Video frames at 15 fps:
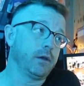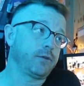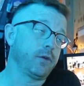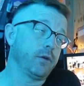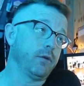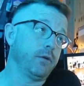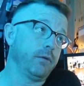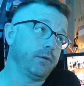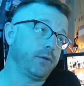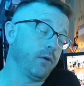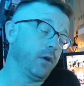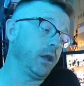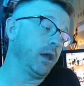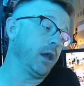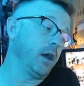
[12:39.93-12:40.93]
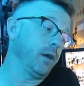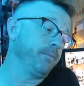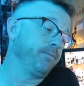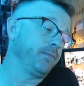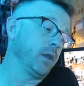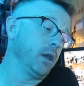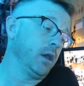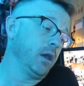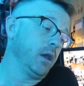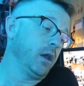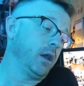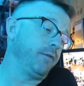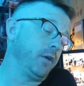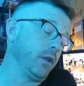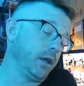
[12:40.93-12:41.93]
So anyhow,
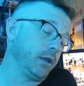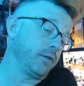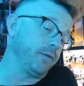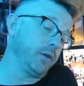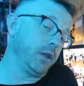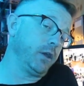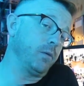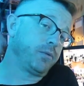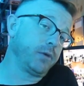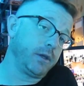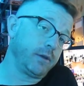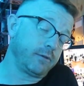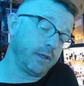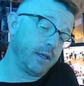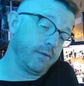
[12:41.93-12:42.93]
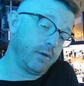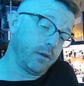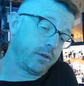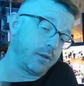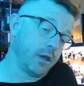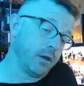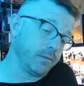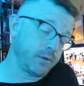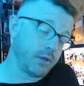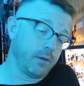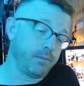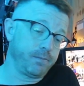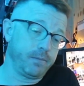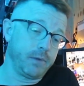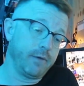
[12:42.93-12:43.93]
if you like the video, please give it a thumbs
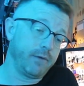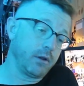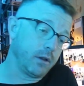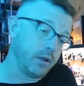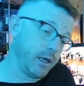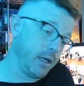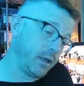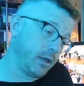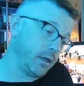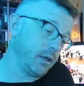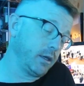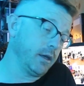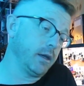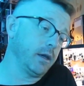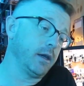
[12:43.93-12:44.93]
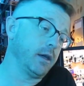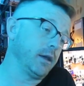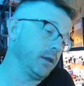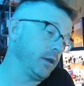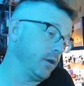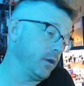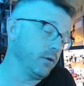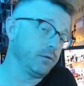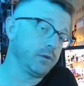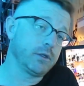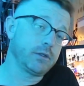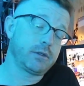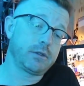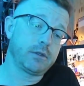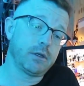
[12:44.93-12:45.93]
up, give it a like. You know,
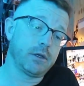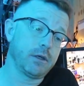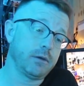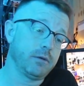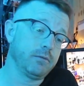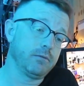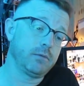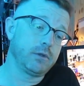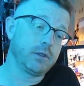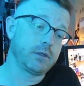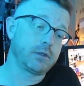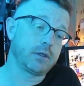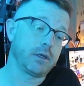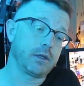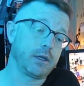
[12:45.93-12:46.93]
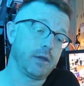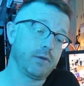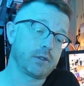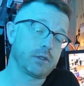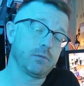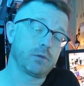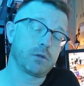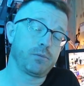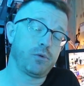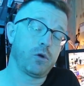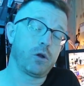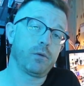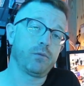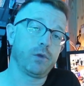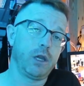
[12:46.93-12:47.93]
just give us some
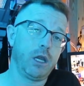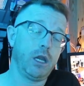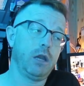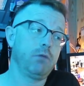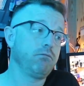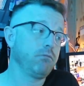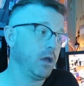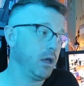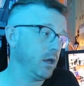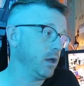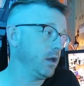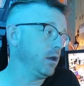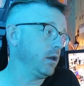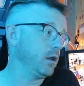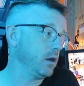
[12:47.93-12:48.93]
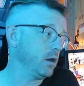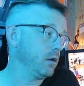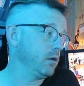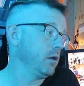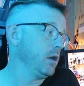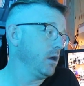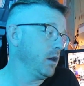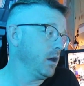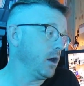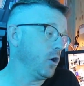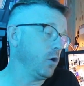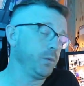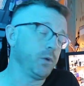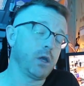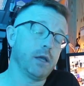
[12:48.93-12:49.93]
support. We need it, and I
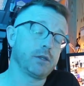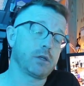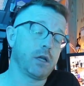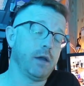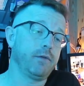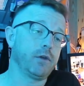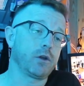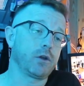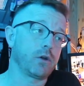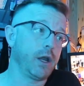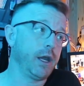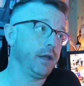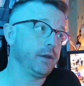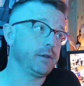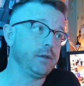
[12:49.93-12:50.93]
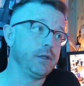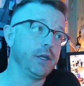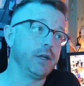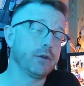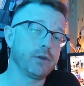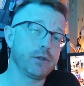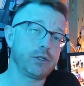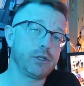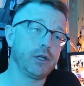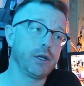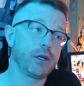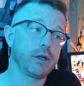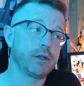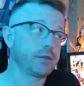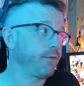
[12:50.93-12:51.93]
hope you guys are having a great year this
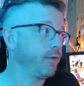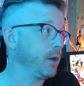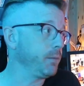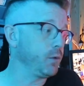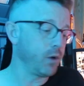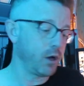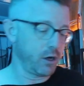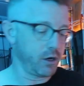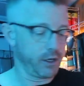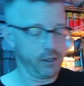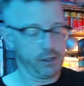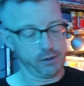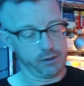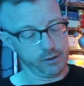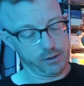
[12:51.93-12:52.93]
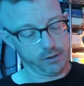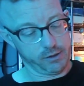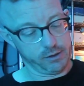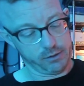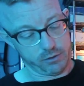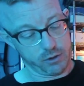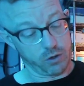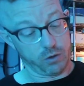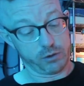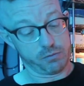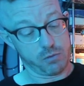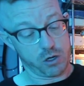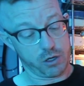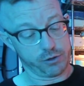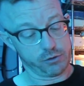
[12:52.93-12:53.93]
year. It's February, no,
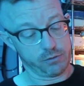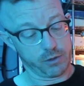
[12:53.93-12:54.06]
it's March.